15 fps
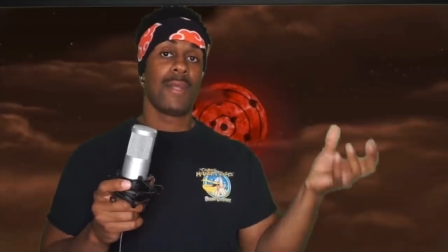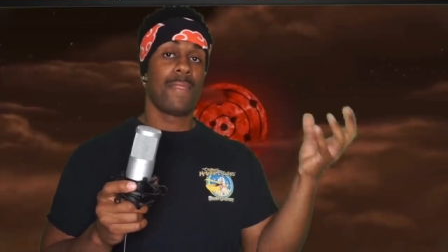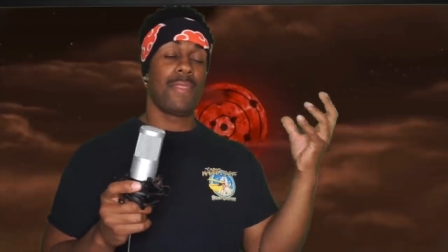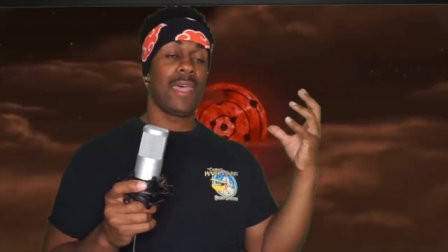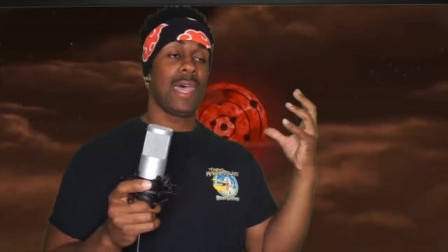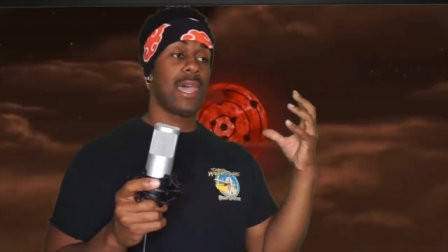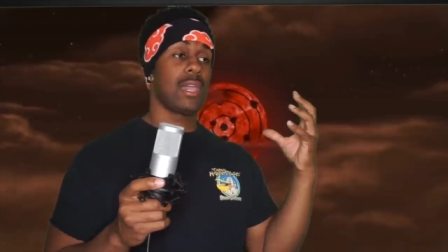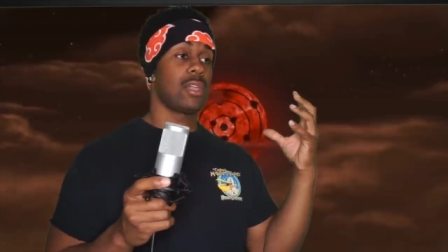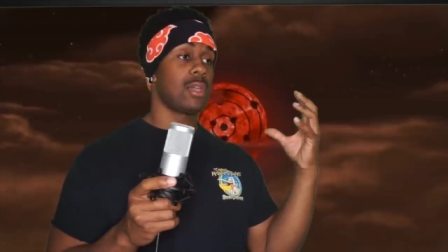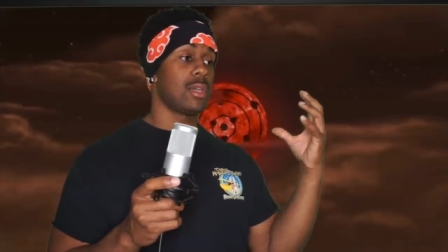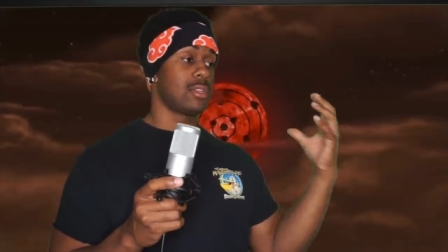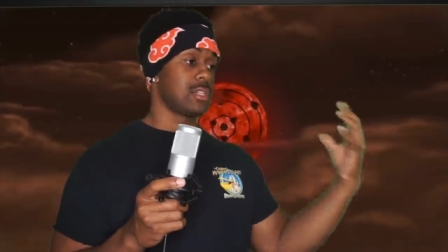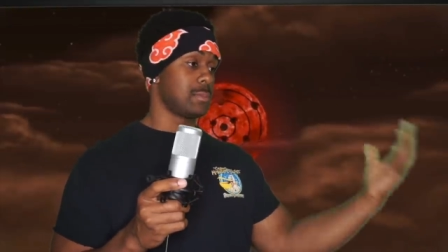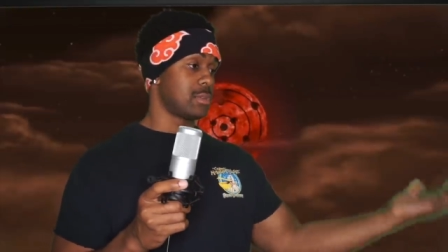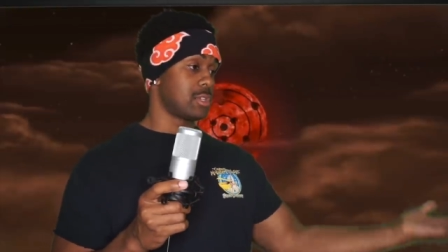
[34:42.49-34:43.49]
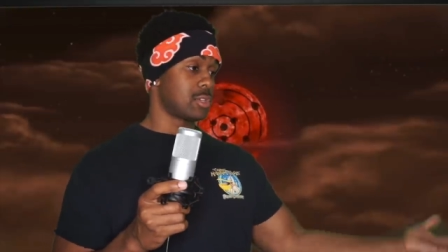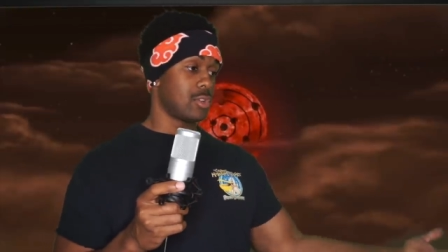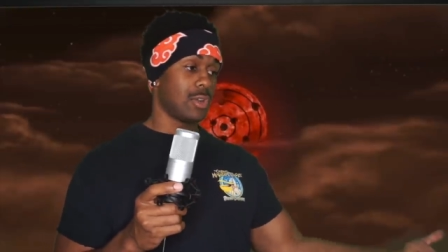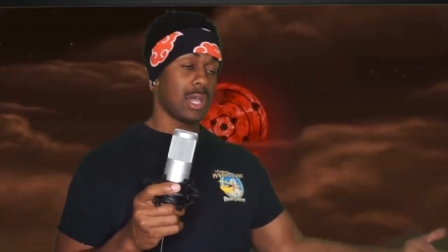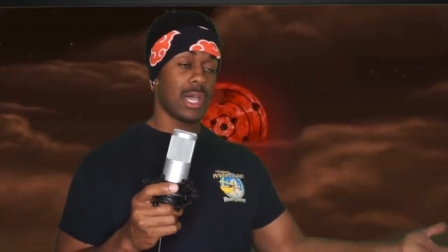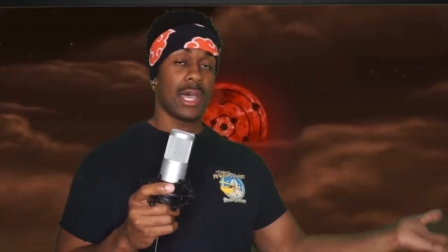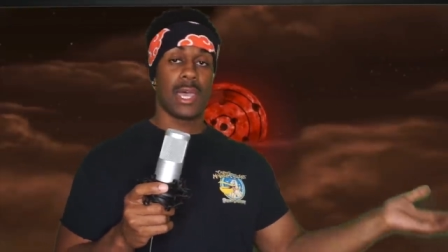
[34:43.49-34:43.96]
that
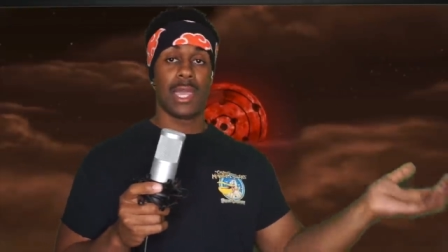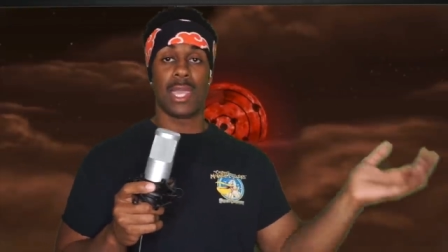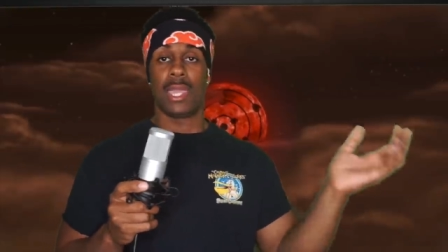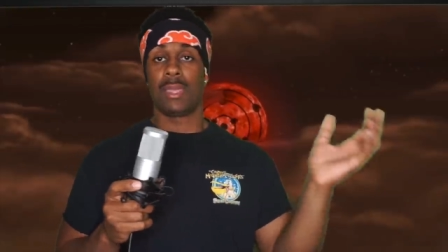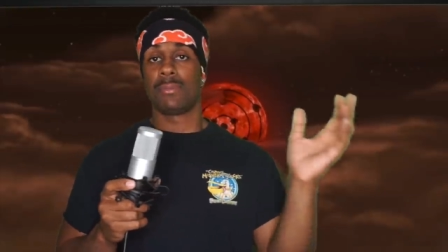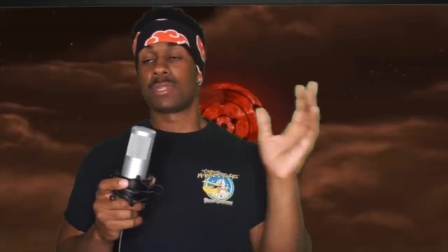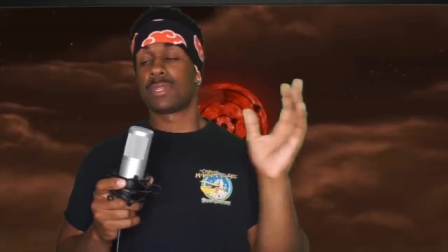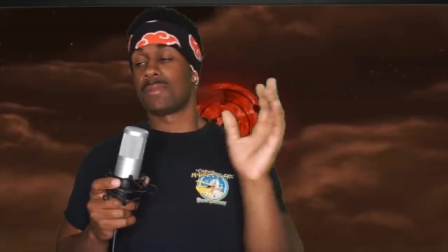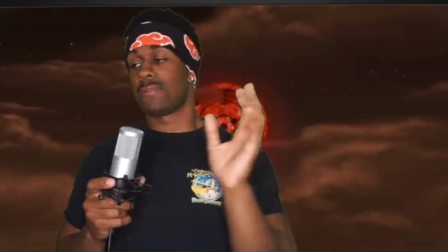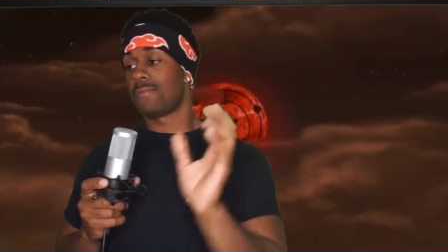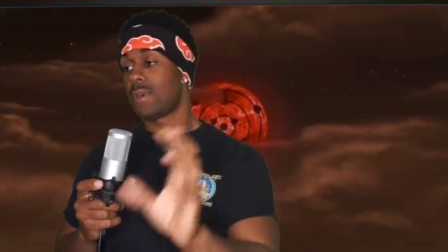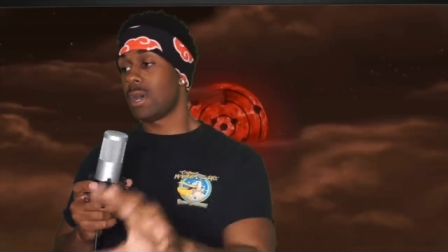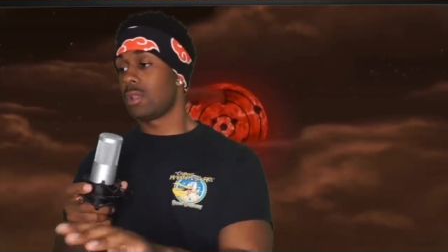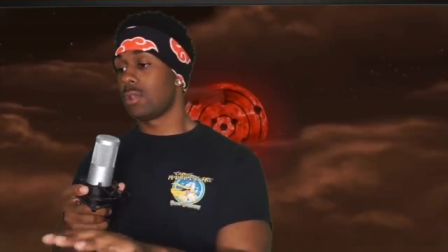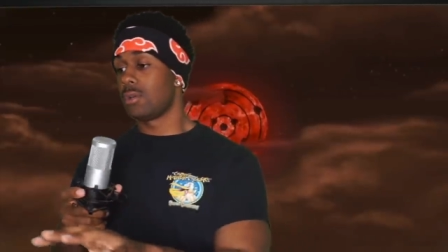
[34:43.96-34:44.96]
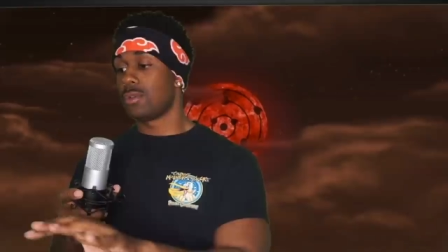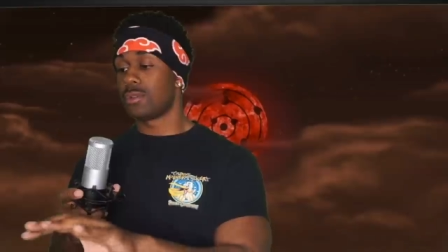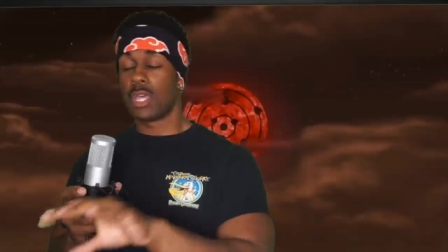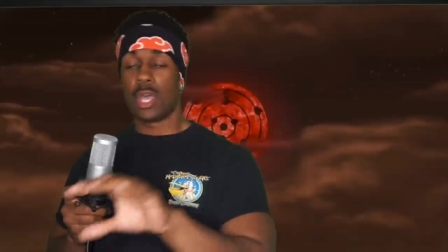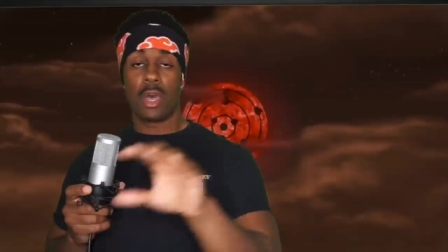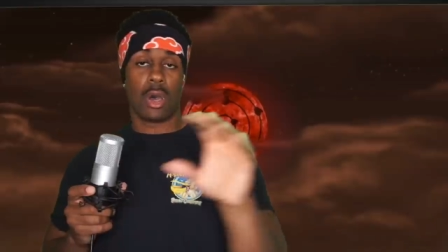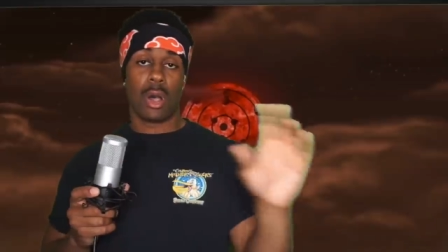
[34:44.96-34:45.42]
subscribes and follows
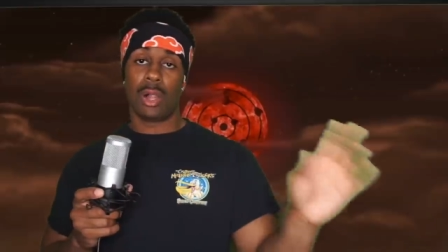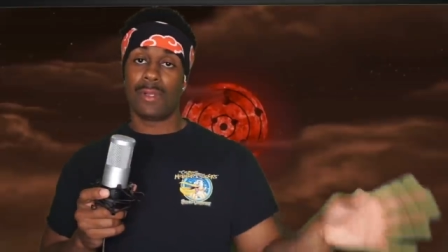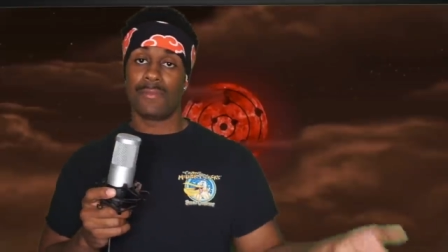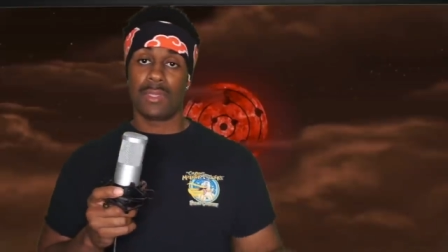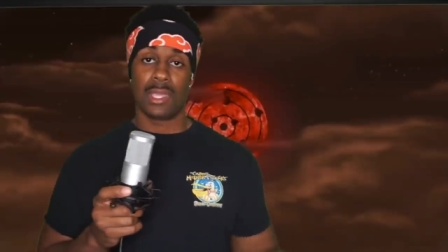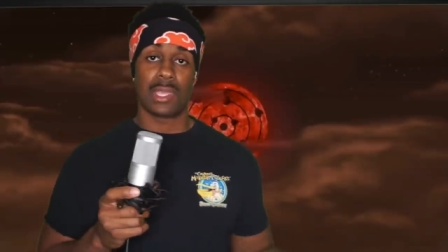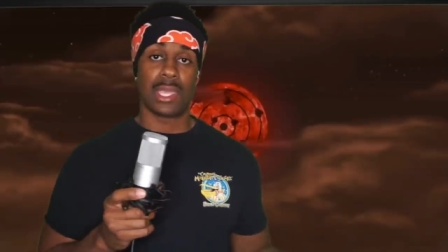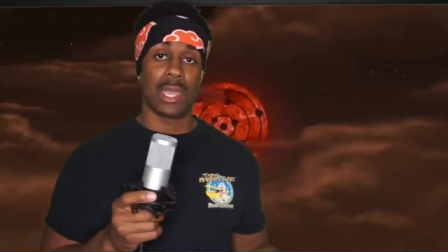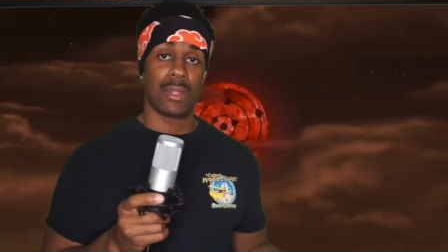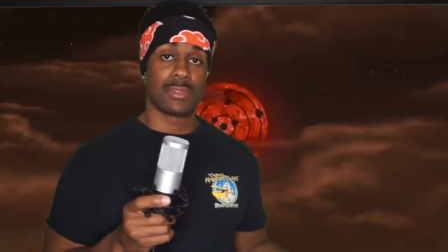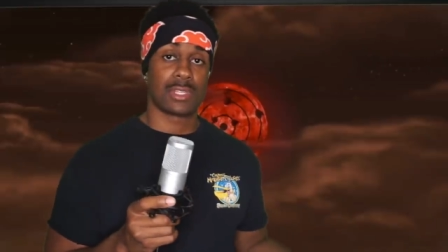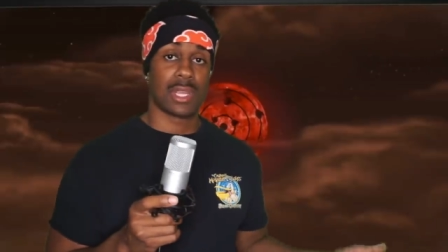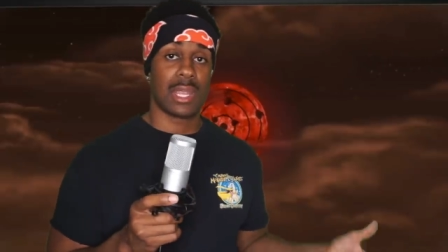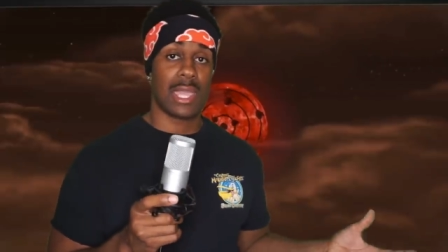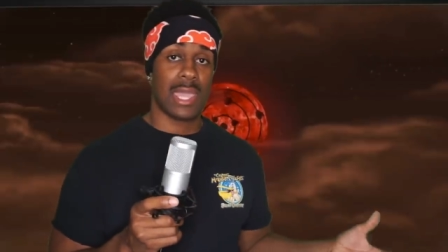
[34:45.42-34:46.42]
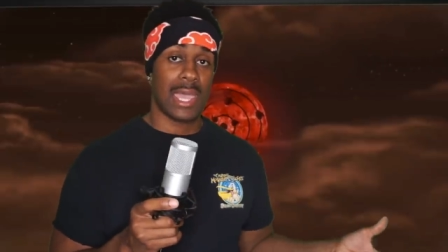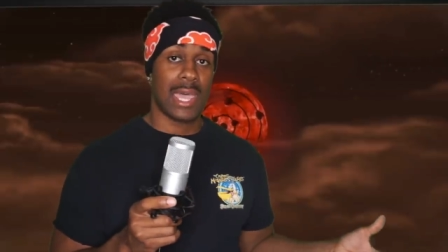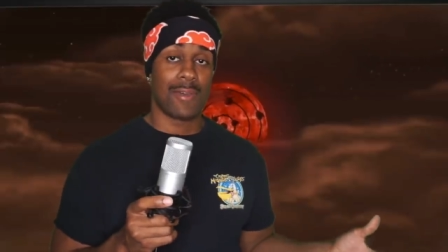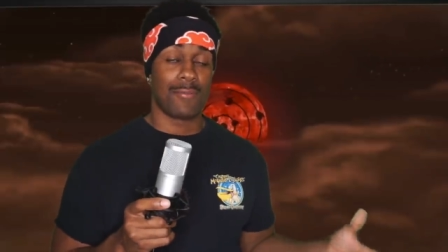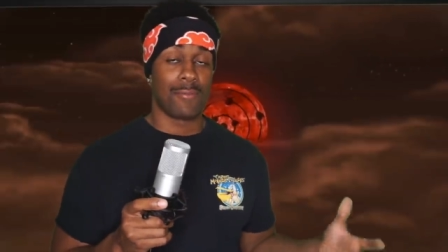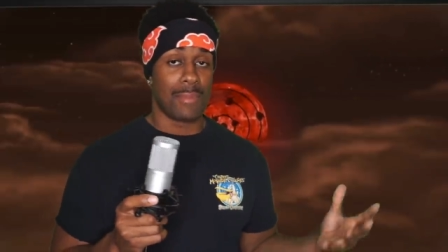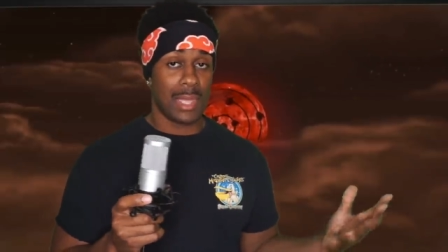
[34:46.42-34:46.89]
all of the accounts that I
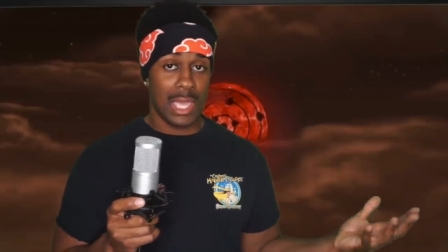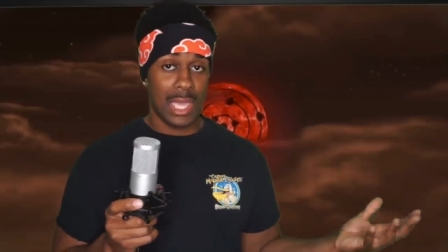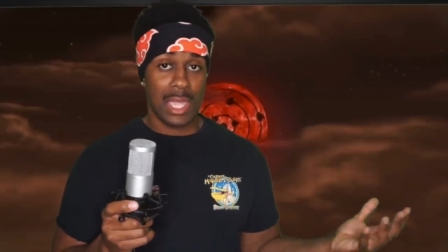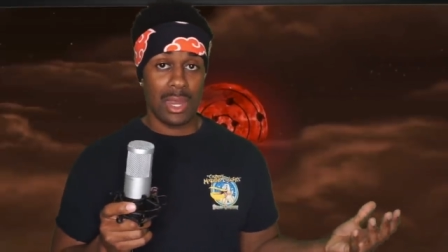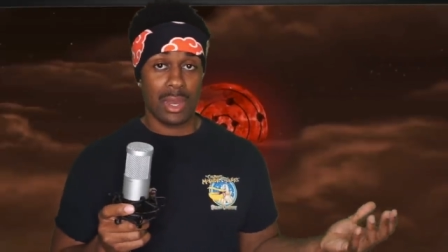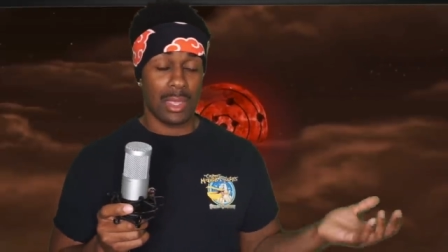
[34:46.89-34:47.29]
have made,